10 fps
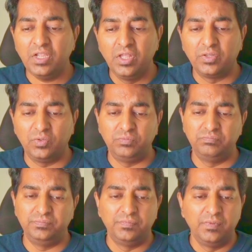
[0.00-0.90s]
So
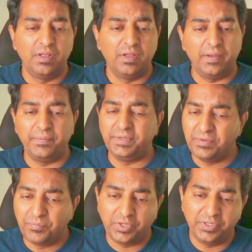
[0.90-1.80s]
it's
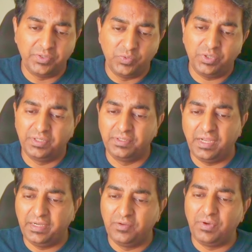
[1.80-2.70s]
important to note
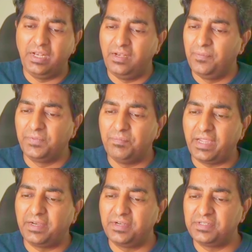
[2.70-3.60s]
that while the
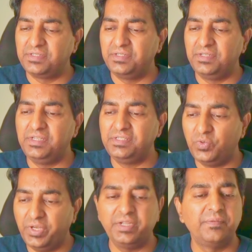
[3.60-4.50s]
MAC address is
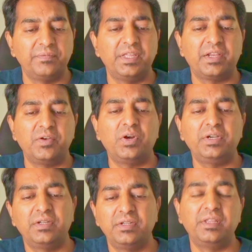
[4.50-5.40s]
unique, they are
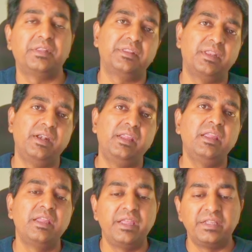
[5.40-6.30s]
not necessarily
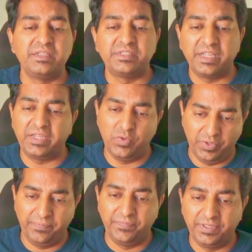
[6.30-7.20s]
secure,
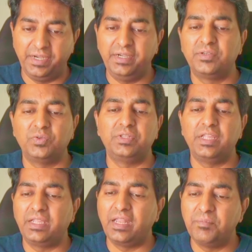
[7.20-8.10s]
right? So they
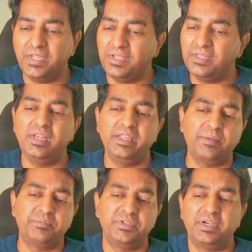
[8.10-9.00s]
can be easily
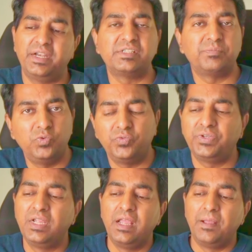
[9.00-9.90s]
captured and spoofed
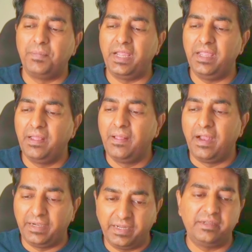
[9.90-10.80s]
by
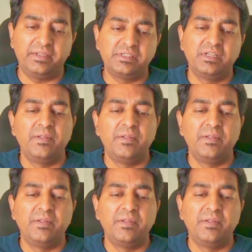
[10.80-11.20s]
attackers,